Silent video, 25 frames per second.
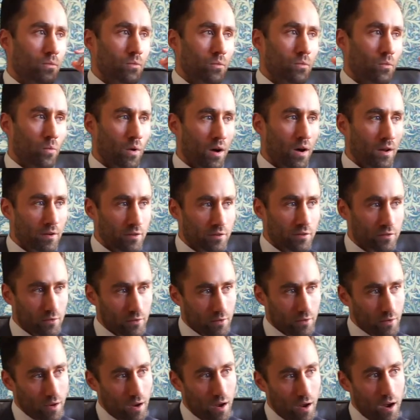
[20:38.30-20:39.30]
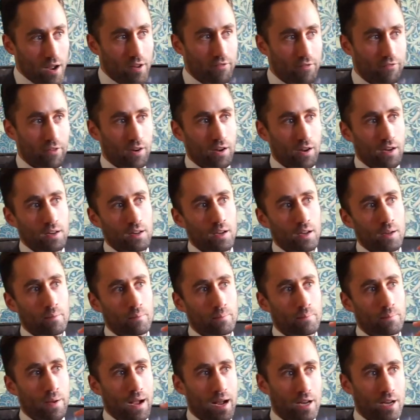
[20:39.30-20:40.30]
once I find I'm
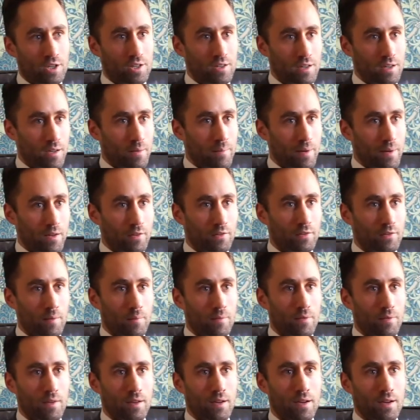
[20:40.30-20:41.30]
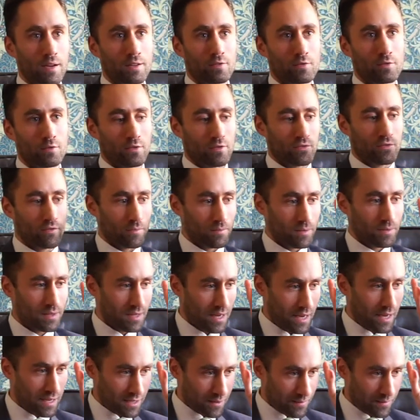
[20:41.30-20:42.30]
passionate about something, I sort of
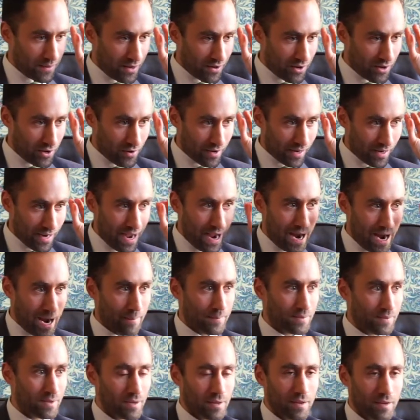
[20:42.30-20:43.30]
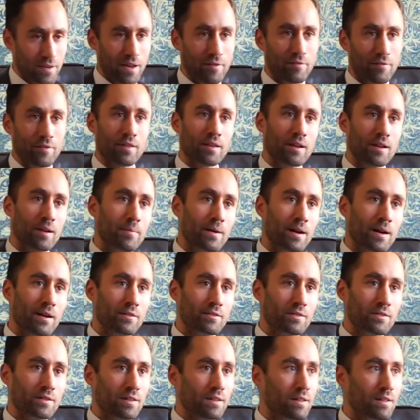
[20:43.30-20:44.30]
obsess about knowing absolutely everything
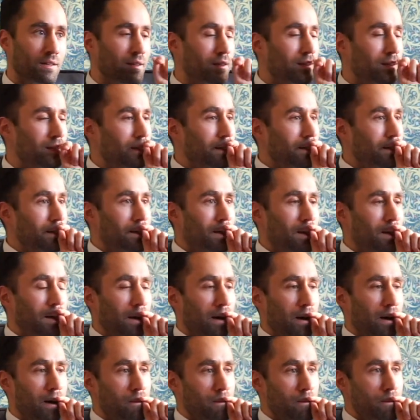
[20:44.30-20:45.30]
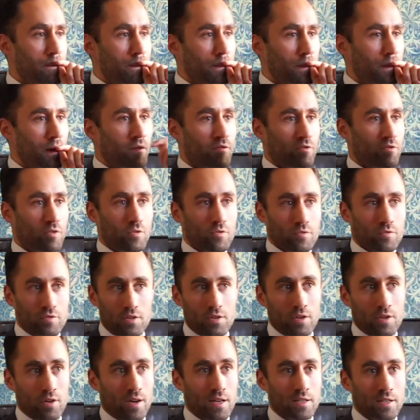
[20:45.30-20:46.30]
about it. Of course,
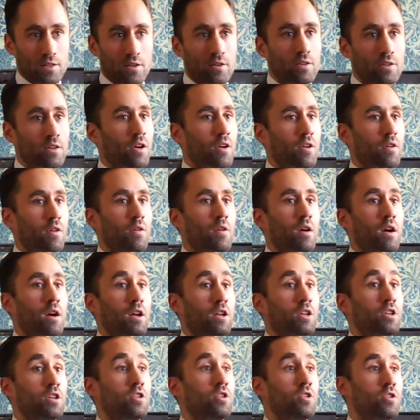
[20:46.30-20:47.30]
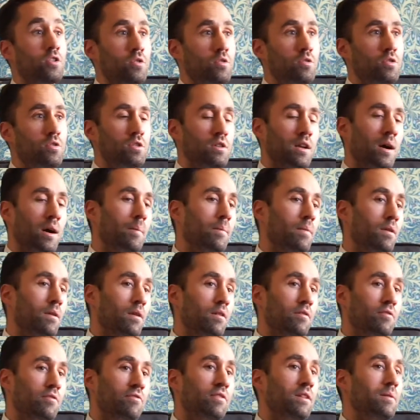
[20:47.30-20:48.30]
I don't know a huge number
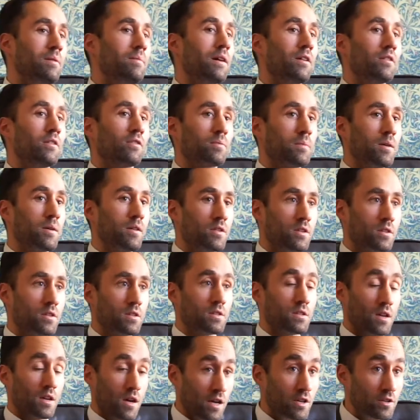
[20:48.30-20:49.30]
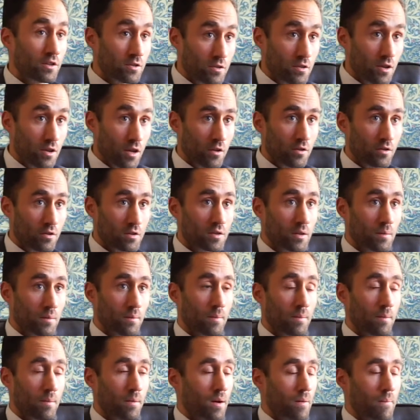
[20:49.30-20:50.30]
of female smokers. I do know
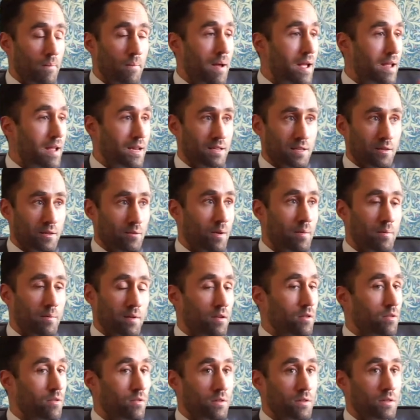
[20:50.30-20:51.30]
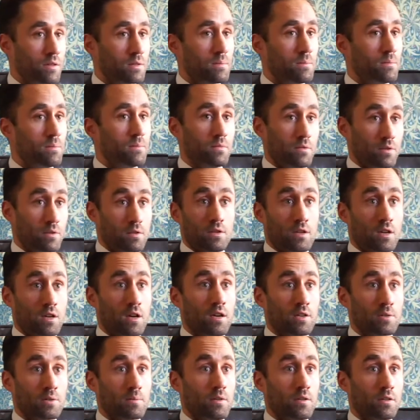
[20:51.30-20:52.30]
some amazing women who are
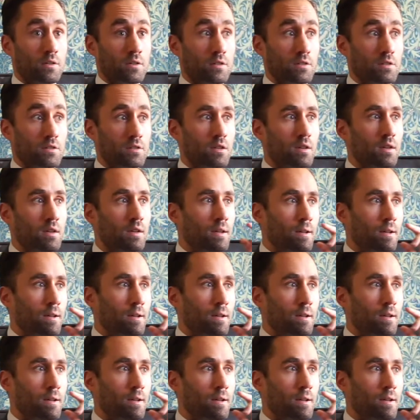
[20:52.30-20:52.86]
cigar smokers,